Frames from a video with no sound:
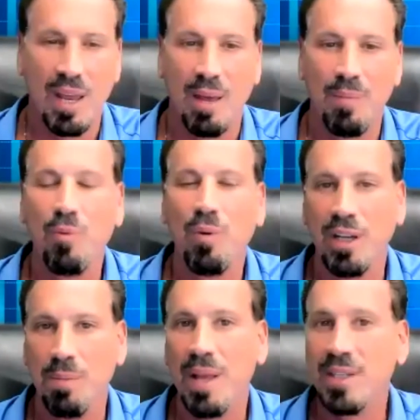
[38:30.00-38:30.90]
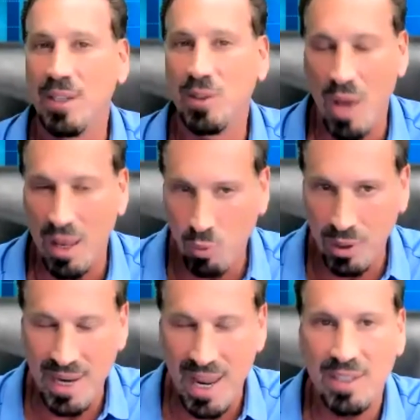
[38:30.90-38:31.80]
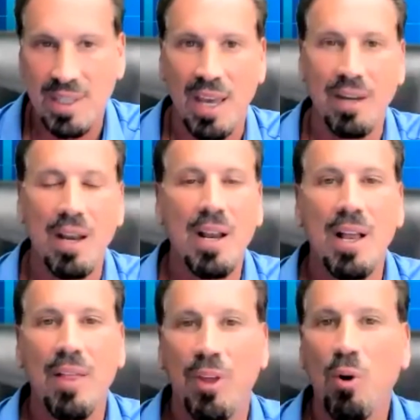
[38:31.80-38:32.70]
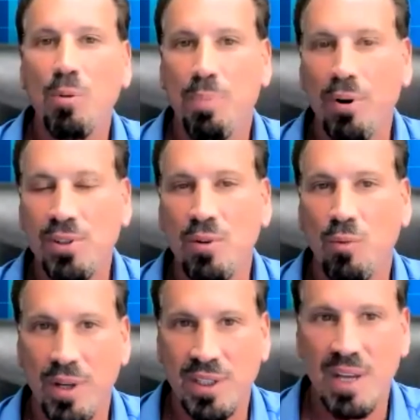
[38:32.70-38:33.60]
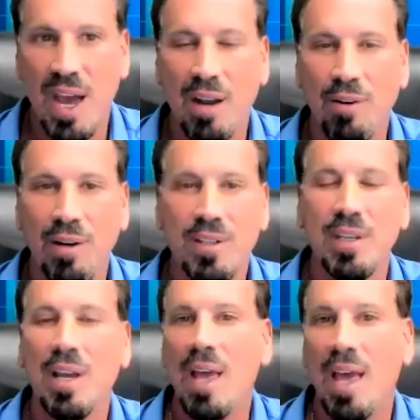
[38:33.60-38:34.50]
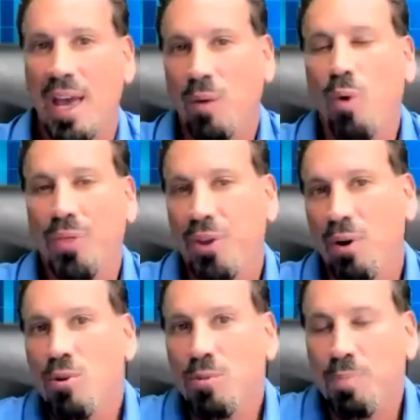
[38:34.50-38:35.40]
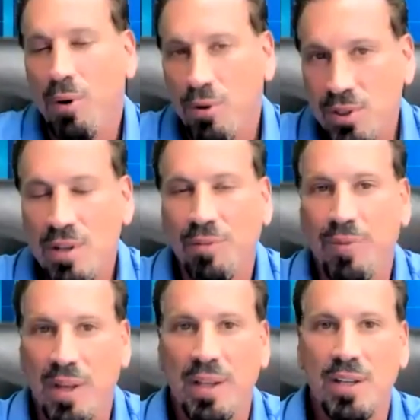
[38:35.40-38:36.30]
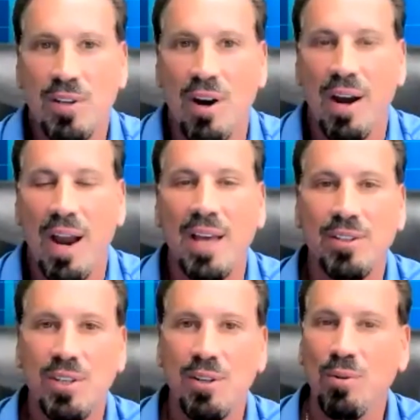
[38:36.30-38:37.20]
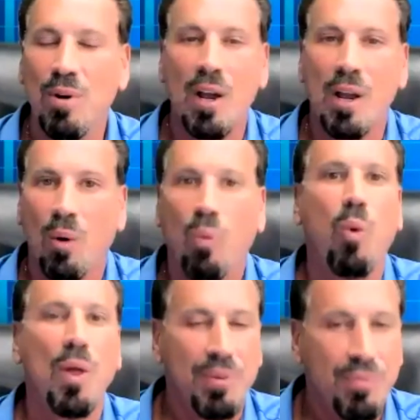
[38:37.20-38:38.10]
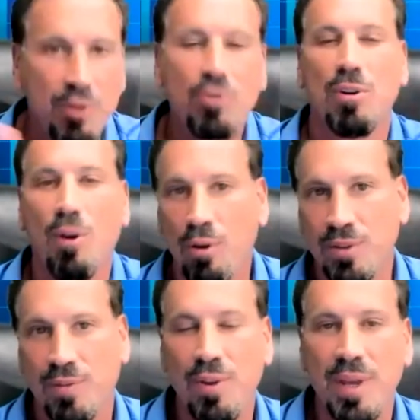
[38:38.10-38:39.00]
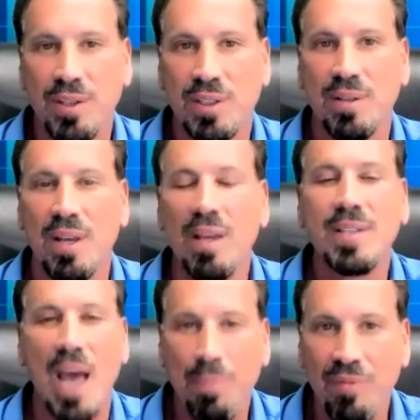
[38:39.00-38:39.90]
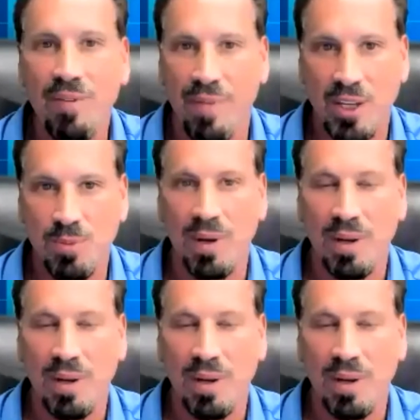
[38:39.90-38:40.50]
It really depends, as what Dan said, their own personal risk tolerance and what their own personal feelings are as to what the future holds for this type of investment.